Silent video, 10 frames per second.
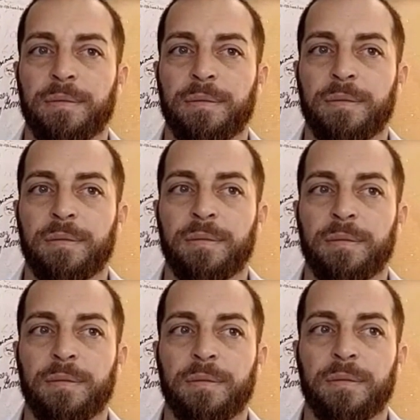
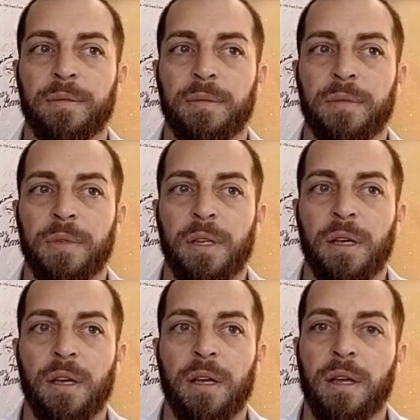
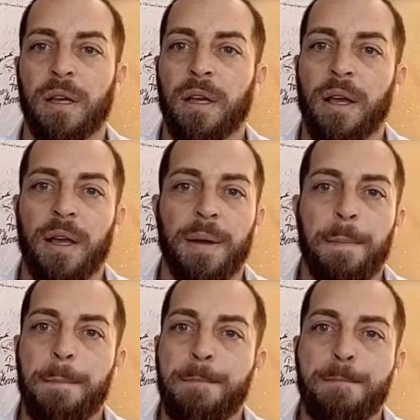
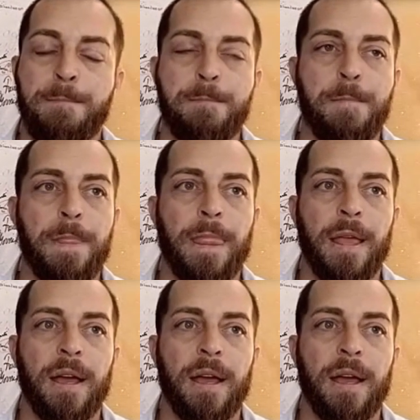(silence)